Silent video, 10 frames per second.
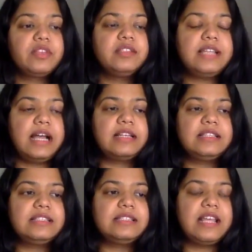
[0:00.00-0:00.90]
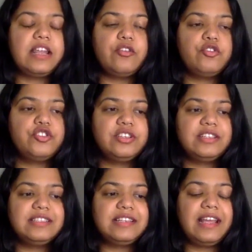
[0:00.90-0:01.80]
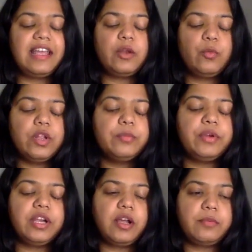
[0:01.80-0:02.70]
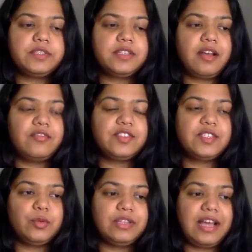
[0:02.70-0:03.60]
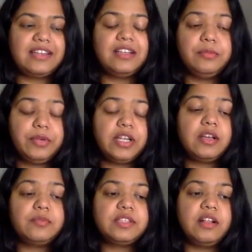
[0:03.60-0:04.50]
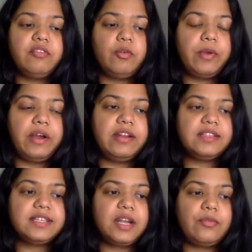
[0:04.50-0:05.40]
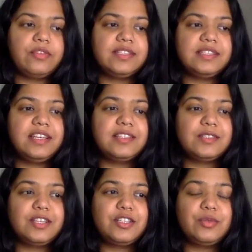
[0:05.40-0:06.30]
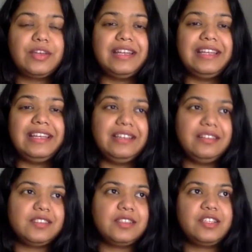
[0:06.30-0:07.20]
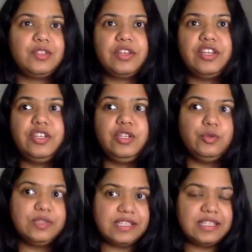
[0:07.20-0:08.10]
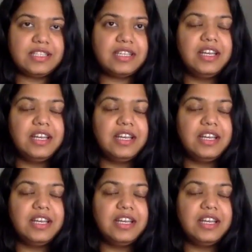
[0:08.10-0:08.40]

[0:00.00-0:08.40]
Saturn energy is like it will bring up stuff, so that will bring up self-awareness around these things so that you can heal, so that you can use it